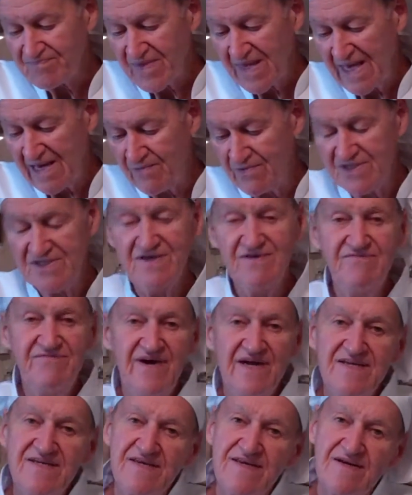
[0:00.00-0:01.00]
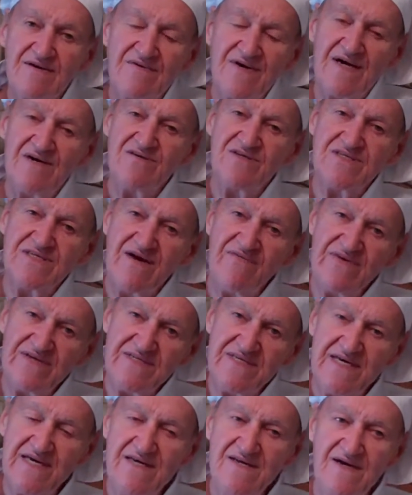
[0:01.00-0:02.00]
It was invented in around
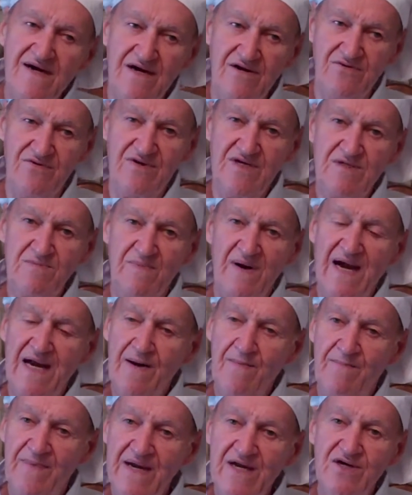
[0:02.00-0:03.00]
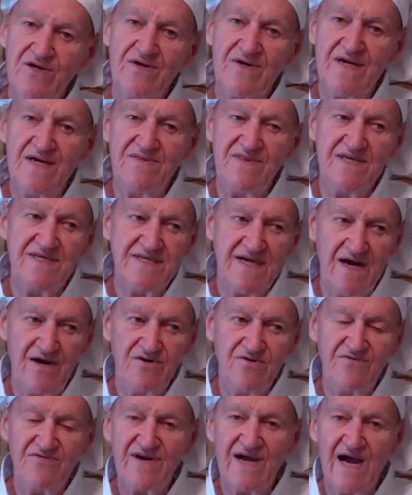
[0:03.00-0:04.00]
1700 by a baker in the
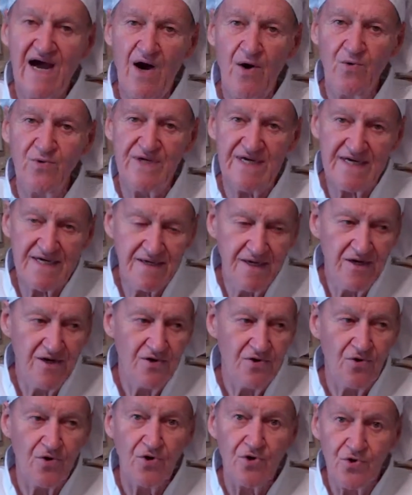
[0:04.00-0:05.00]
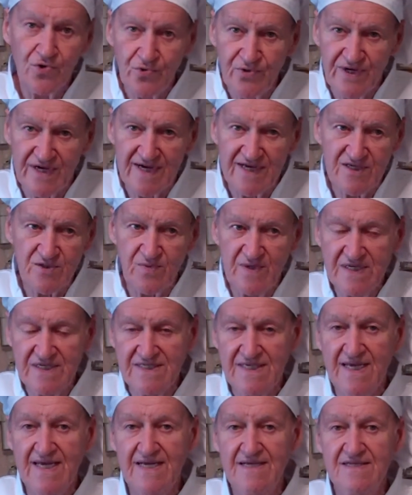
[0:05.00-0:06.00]
town of Gouda, or Gouda as we
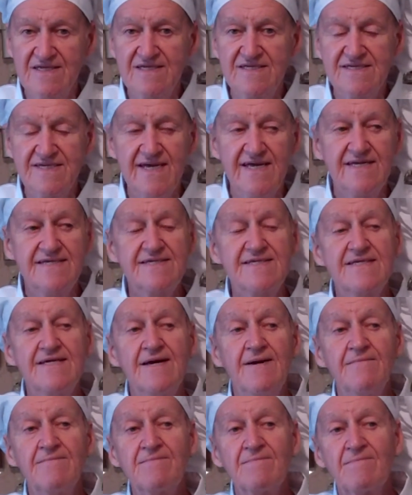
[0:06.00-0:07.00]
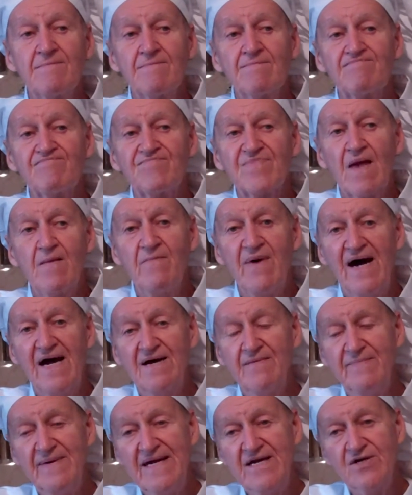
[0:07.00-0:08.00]
say in the States, by
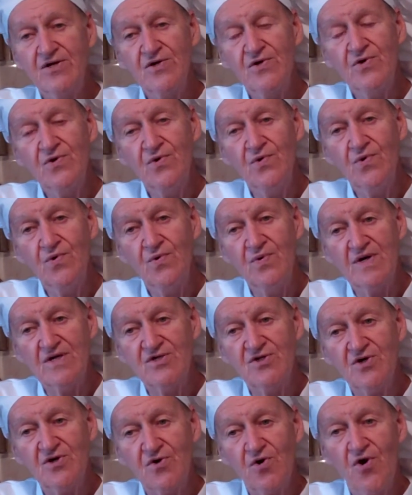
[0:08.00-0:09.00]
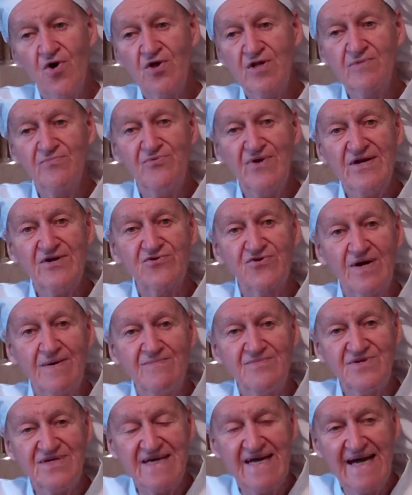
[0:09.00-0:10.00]
a baker who took all the
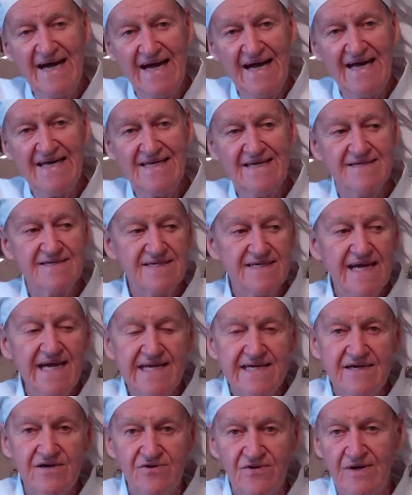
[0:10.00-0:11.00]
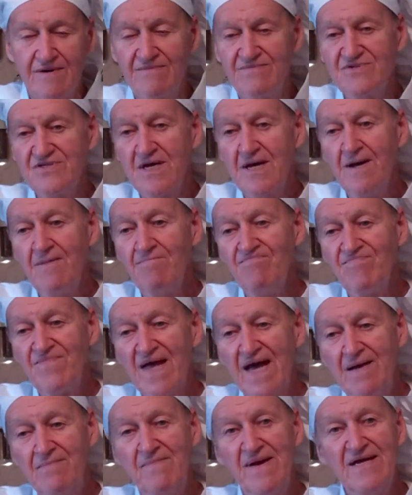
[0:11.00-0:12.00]
breadcrumbs he had and cake crumbs
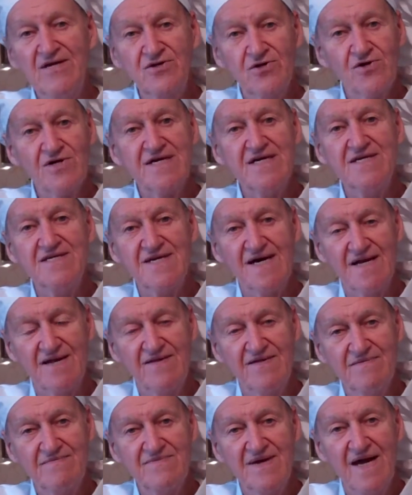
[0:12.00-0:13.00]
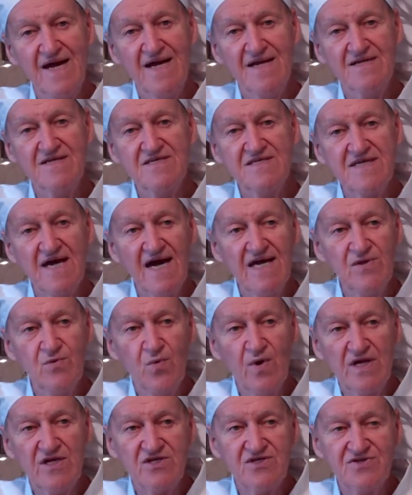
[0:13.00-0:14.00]
and made cookies out of them and
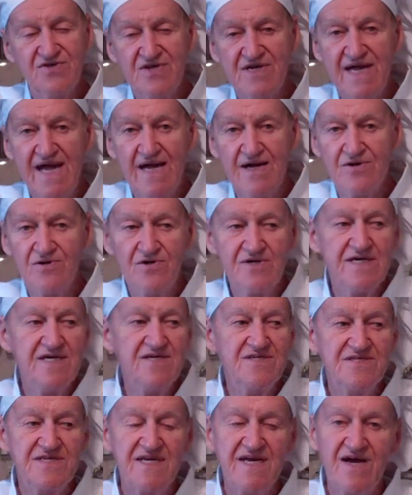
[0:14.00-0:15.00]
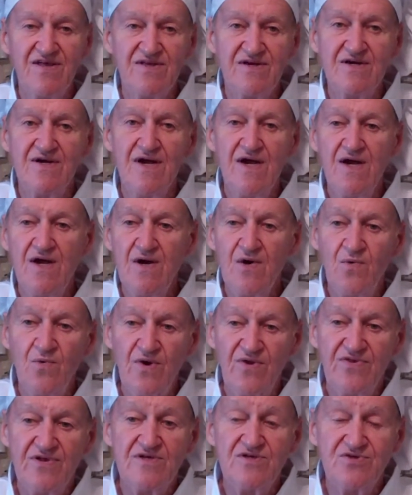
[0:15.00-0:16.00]
sandwiched the cookies together
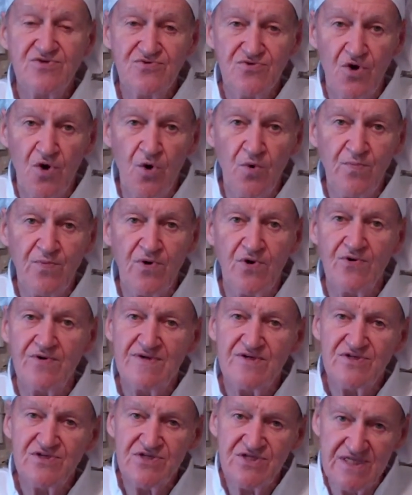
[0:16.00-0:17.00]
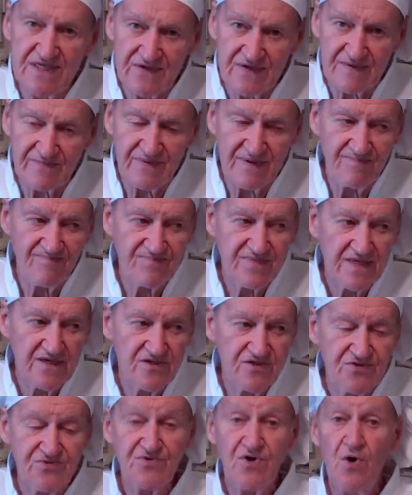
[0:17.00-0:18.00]
with stroop or syrup.
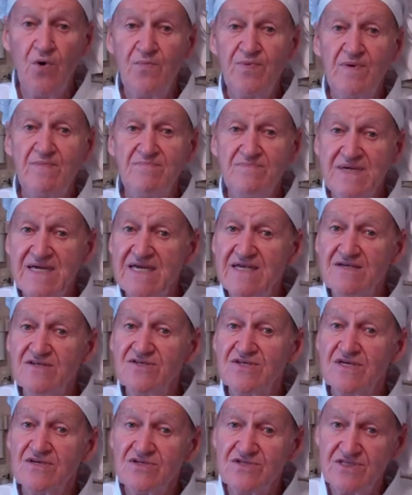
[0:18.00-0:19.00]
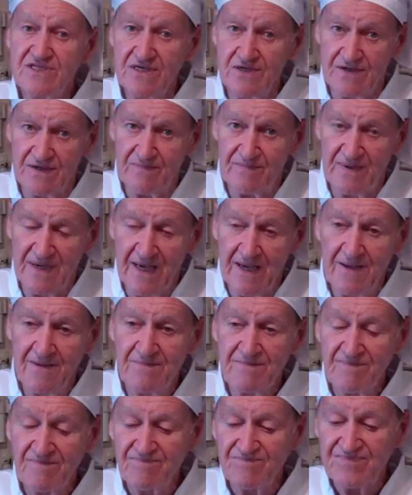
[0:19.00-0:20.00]
Stroop means syrup,
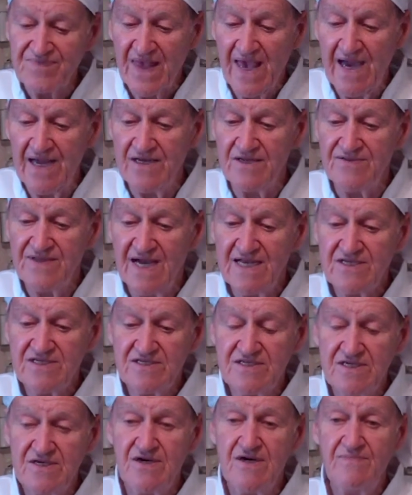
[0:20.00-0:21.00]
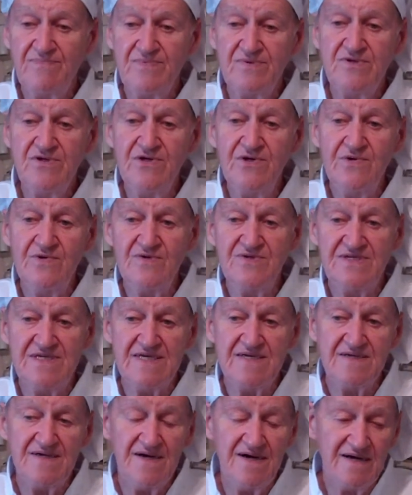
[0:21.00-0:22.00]
and that syrup used
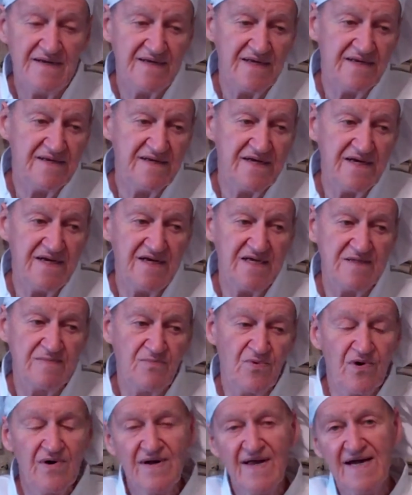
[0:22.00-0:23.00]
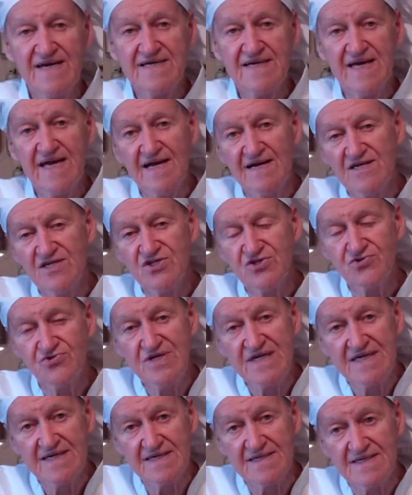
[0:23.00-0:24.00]
in Holland is more like English
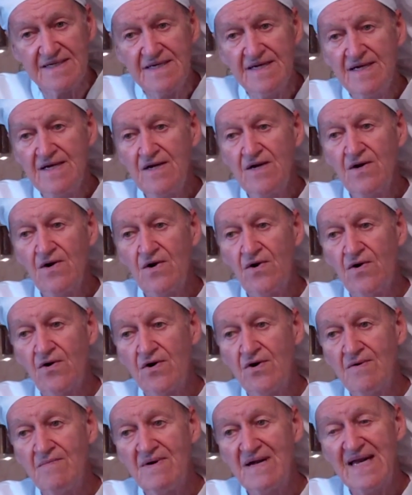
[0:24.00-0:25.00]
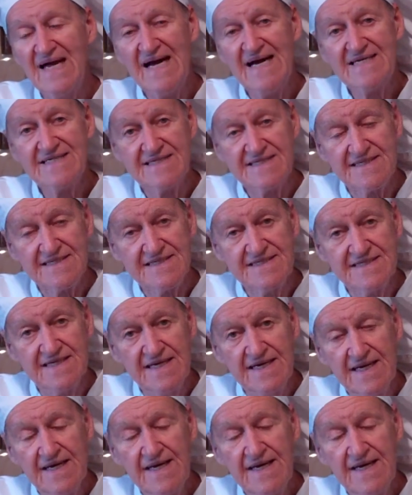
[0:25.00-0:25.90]
treacle or molasses.